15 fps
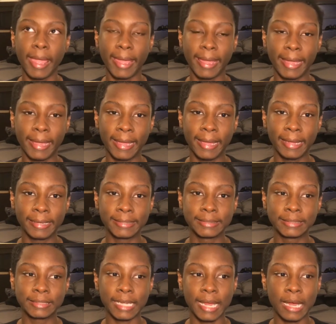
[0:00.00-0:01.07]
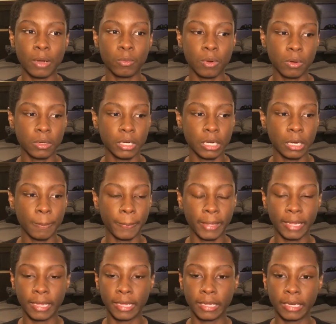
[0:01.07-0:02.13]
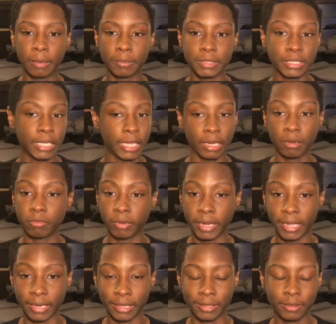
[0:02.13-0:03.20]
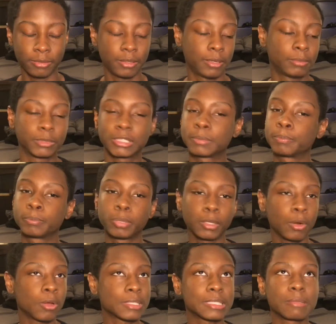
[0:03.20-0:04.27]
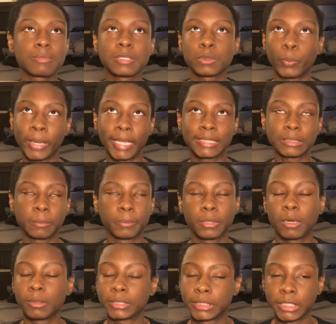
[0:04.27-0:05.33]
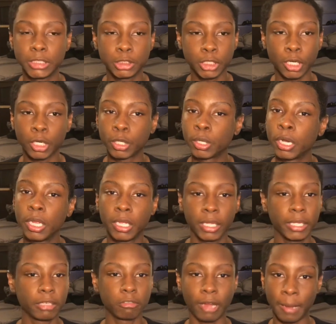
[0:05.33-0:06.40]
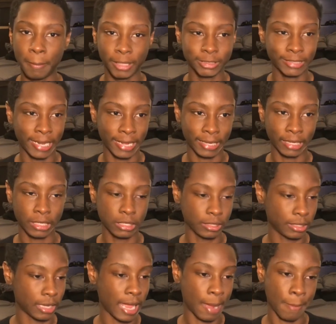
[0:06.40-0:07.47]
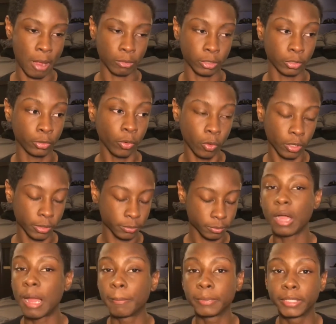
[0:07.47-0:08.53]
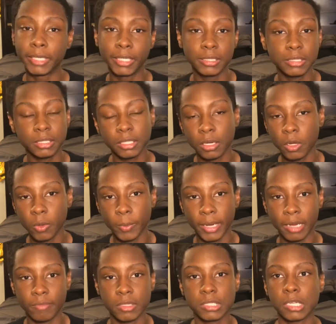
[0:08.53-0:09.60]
And I woke up and I was getting ready. You know, I'm just put on some sweats, I'm put on a t-shirt, grab my jacket, I'm out the door. But I'm good to go, whatever.